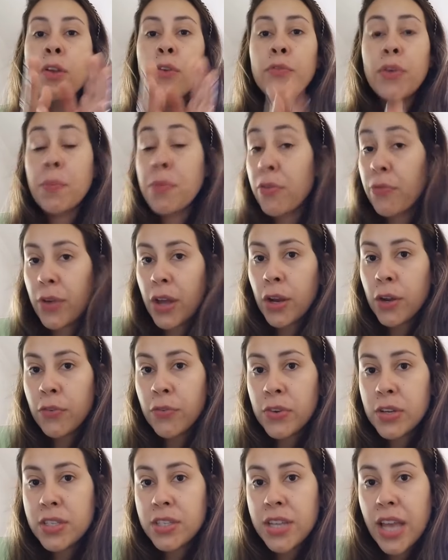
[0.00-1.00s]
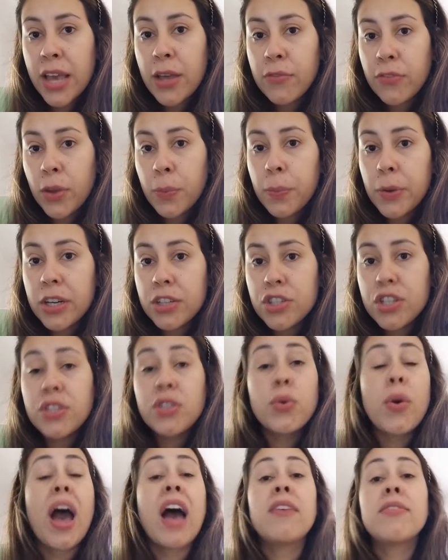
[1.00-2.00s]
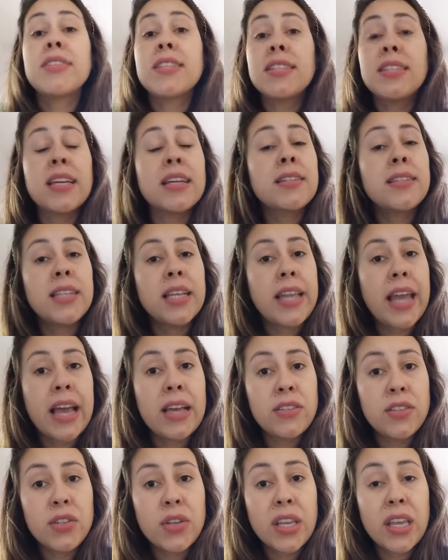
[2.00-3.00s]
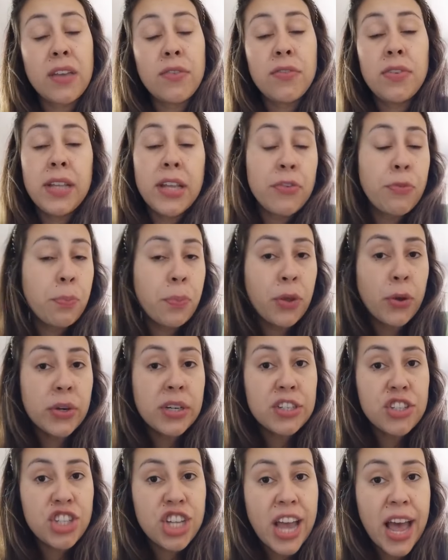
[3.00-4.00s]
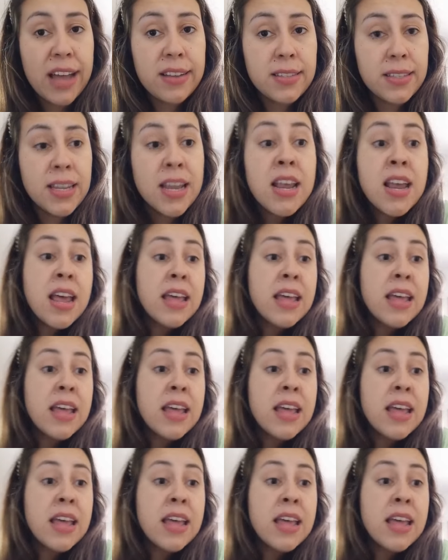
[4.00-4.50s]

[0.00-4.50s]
From the very first day of your purchase, you have 60 days to give Liv Pure a chance.